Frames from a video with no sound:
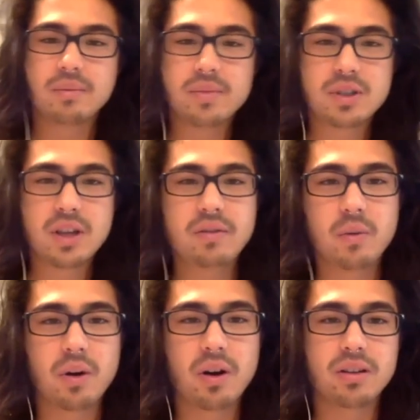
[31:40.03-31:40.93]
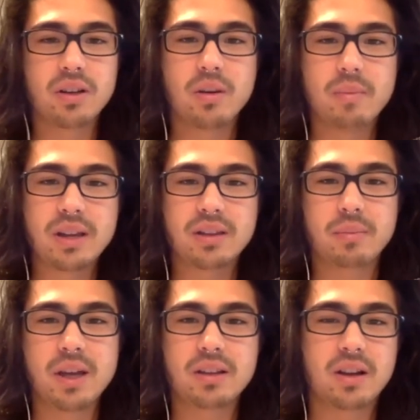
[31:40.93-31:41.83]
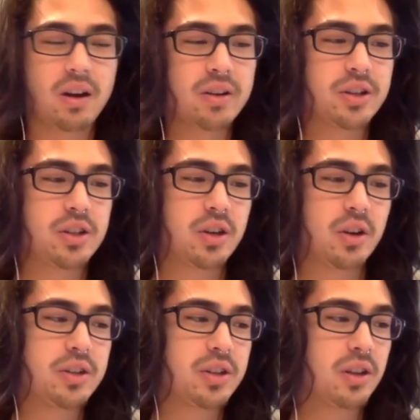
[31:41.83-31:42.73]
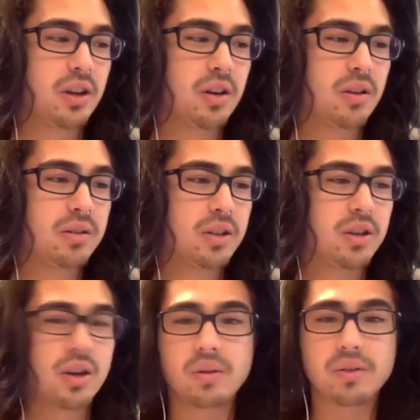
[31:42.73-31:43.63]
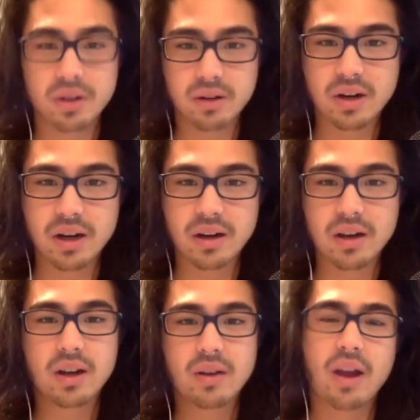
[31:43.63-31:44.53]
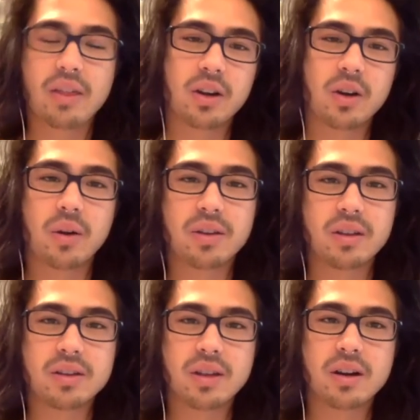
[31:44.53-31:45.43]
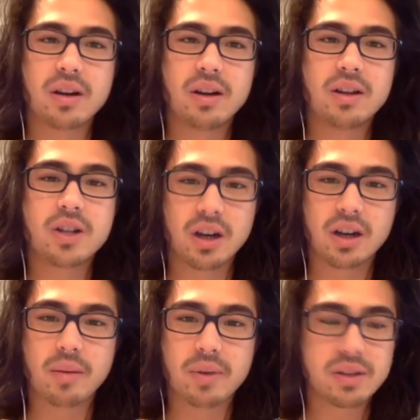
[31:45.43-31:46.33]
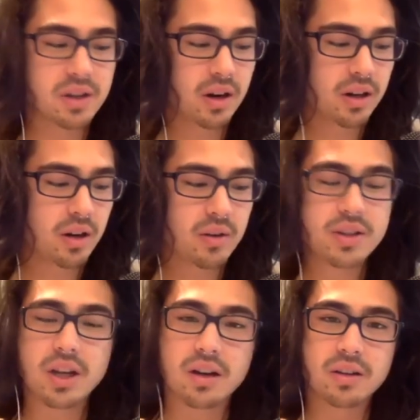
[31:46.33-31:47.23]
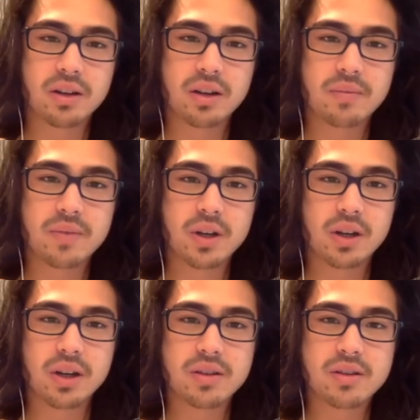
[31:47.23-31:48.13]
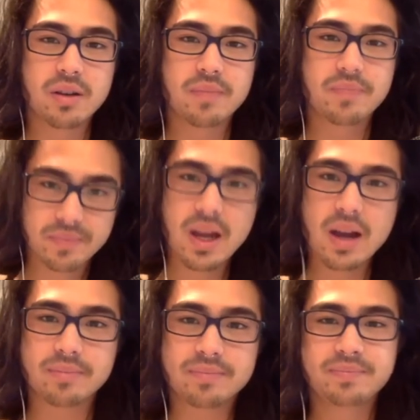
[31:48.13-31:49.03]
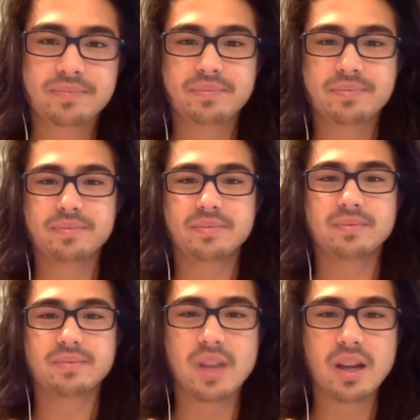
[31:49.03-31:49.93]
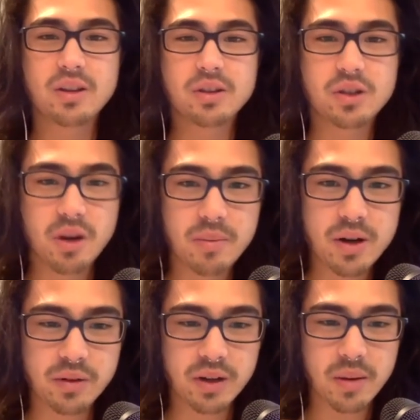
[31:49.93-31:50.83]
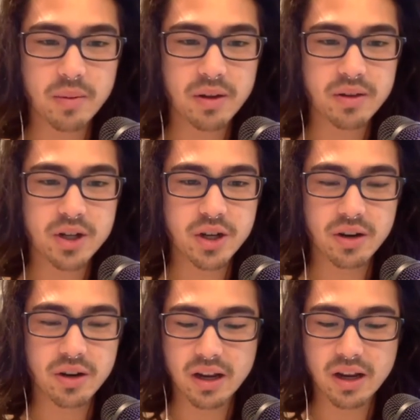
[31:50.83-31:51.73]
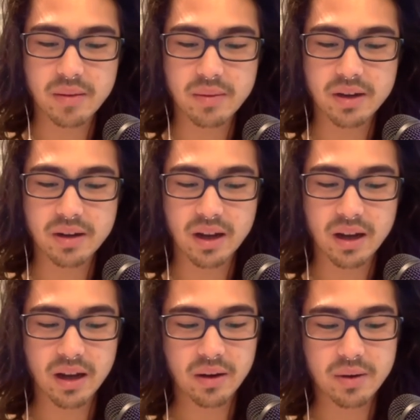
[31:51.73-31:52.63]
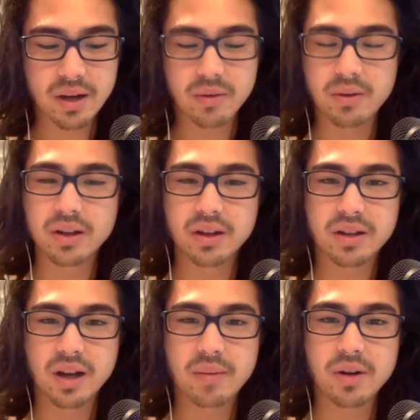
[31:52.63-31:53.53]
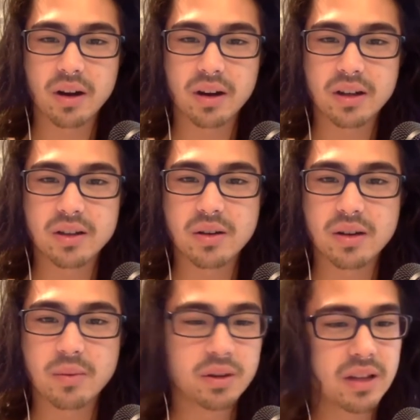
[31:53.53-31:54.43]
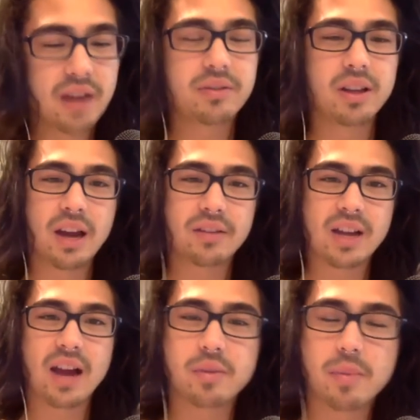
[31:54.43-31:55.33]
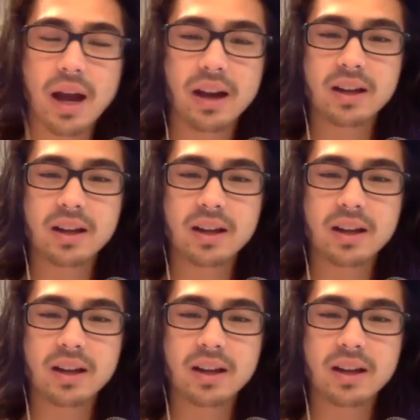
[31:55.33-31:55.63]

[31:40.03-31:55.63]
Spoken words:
save the world. Make the conscious choice to go with the green rather than going with these other junk companies that aren't going to recycle your goods. So yeah, thank you so much for coming on the show today, Eamonn. We had a really good time talking to you, and we'll definitely have to have you back.